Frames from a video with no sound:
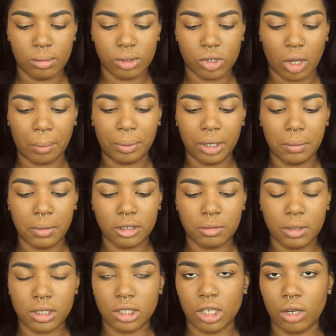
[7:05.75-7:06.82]
So I'm pretty much
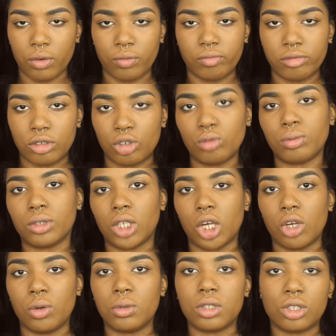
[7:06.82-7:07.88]
mixing a super
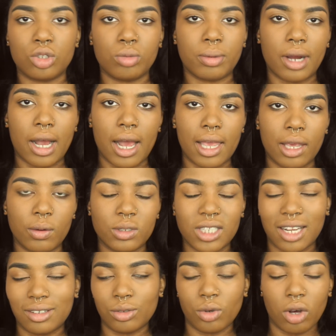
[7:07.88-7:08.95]
low with a super high end, which
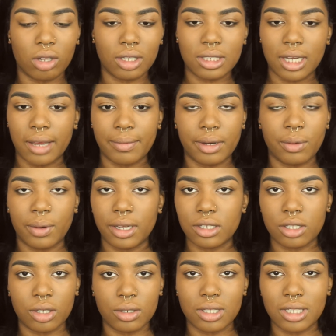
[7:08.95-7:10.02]
I do all the time anyway,
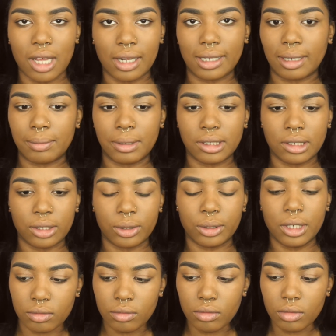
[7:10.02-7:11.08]
so it's not like a big deal.